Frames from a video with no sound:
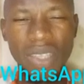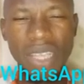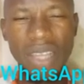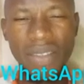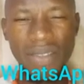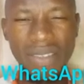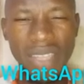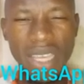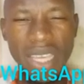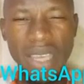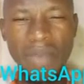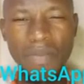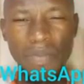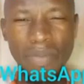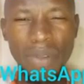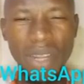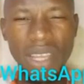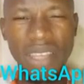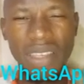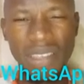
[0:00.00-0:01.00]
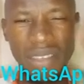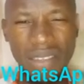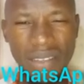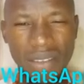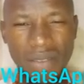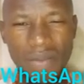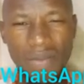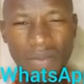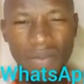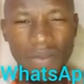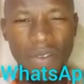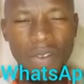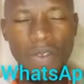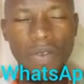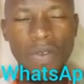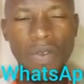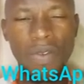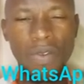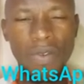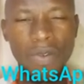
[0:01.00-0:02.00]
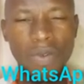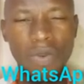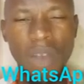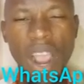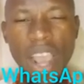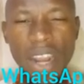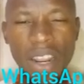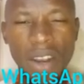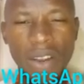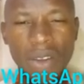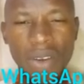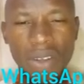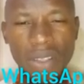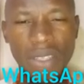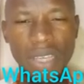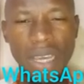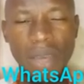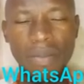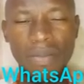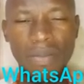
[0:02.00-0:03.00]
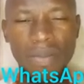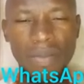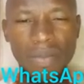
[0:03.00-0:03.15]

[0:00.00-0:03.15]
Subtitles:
that are taking place quite a long time.